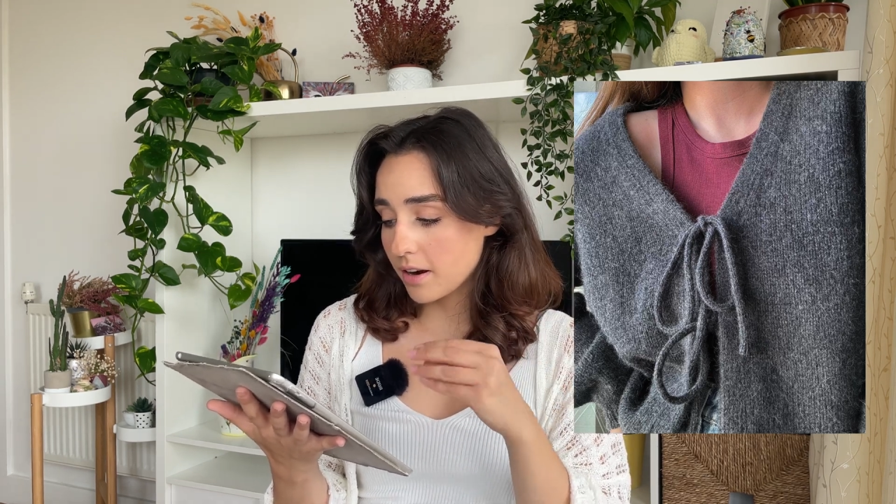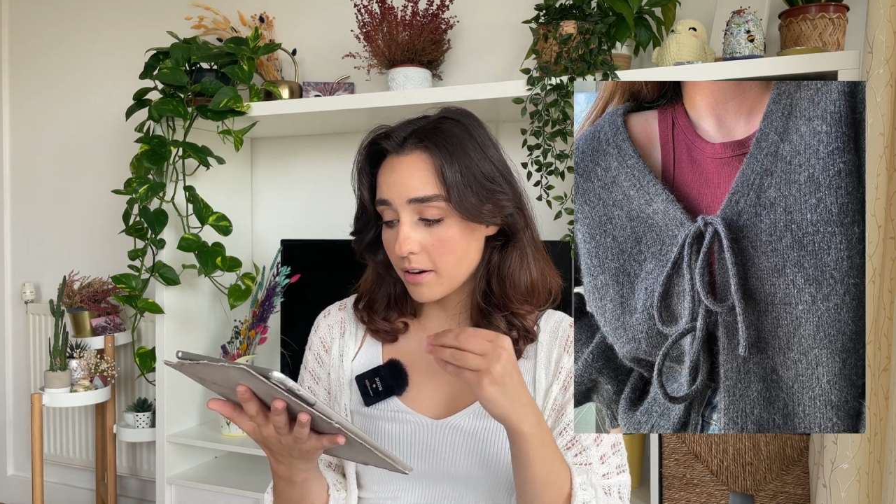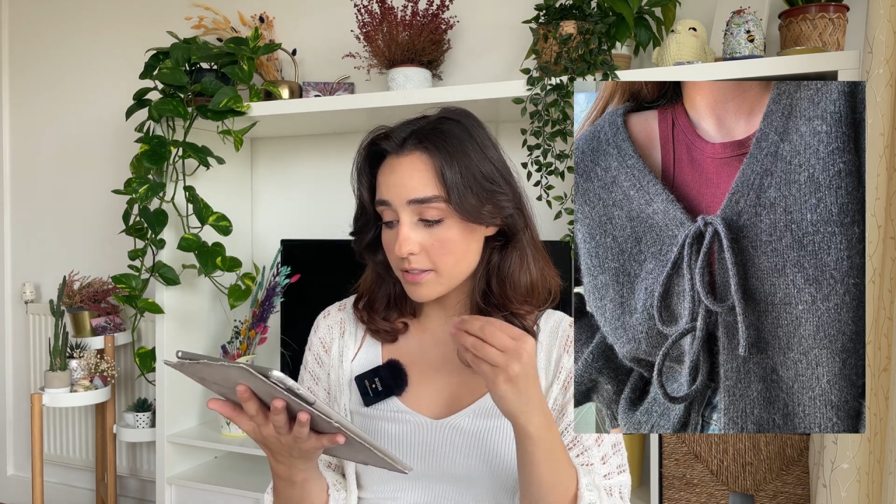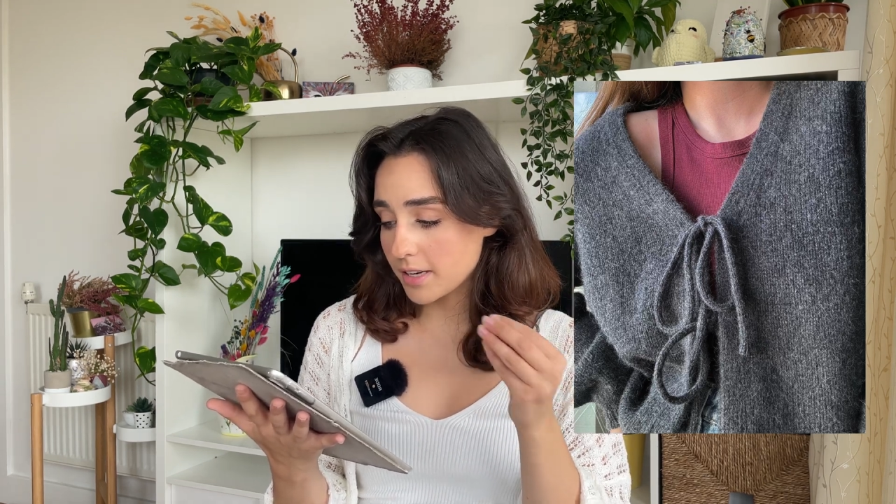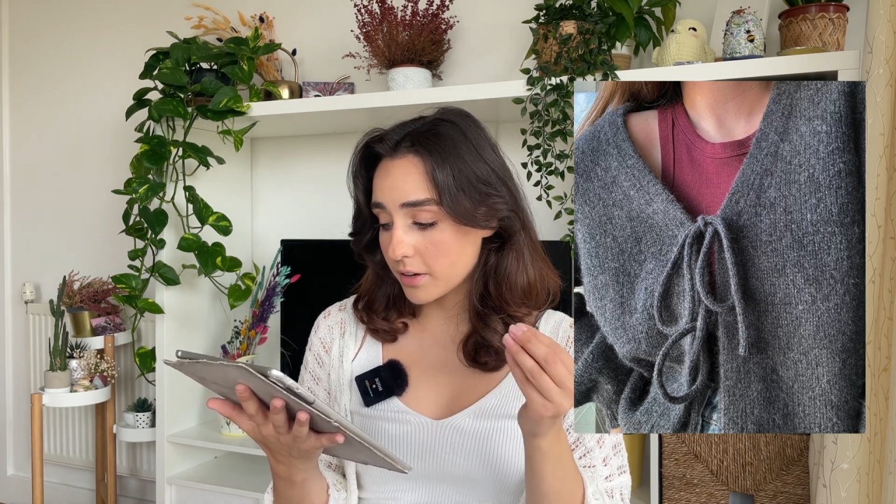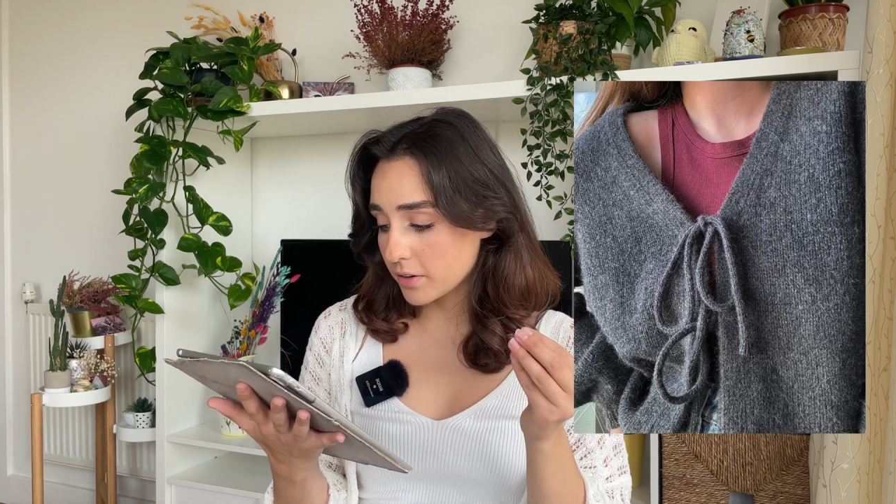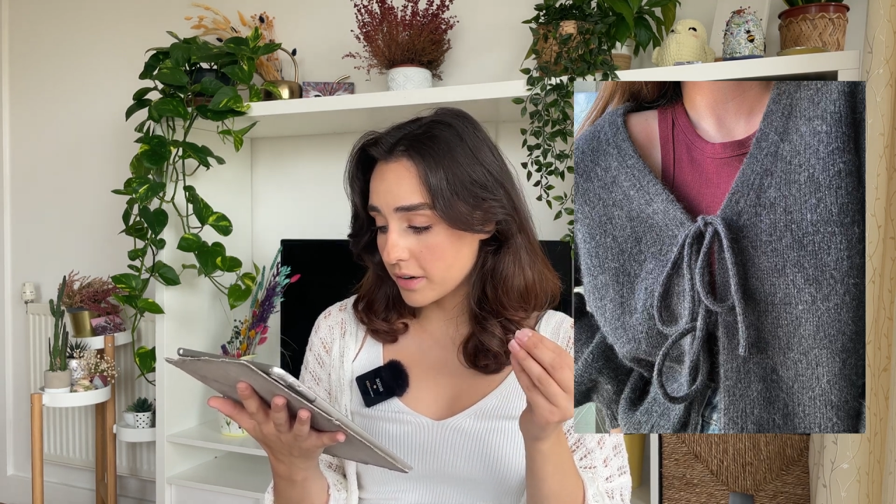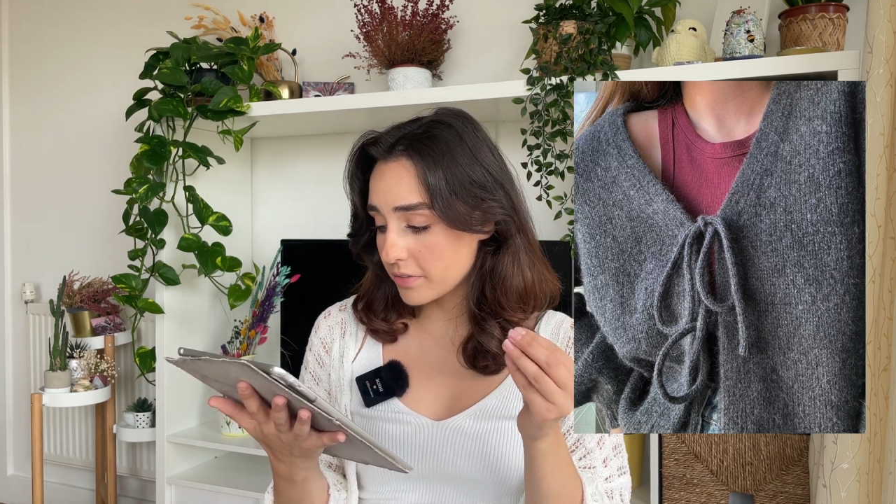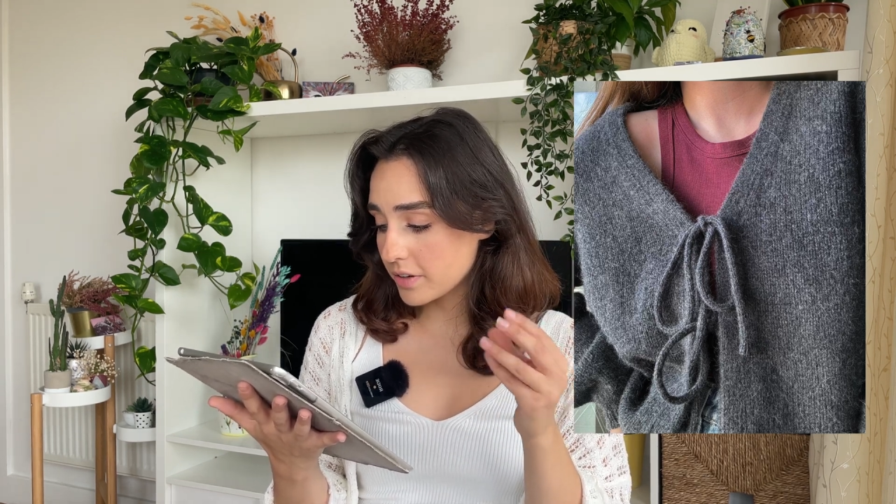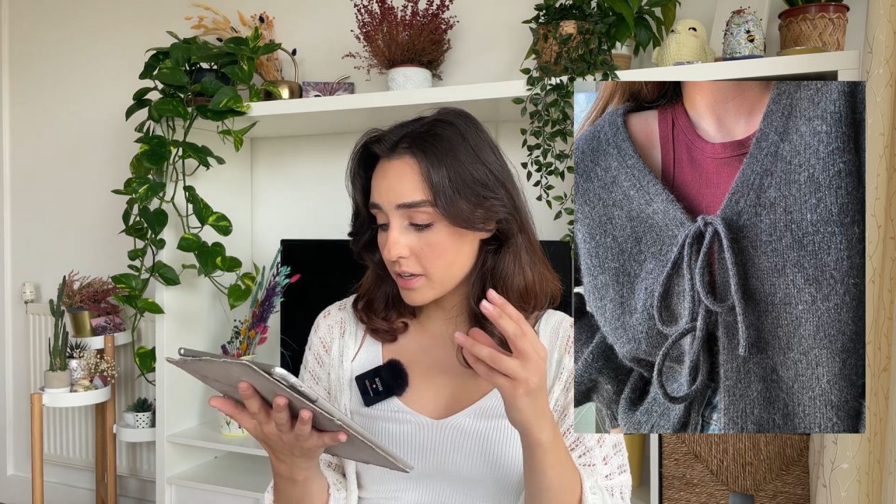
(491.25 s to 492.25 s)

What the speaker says: are decorative.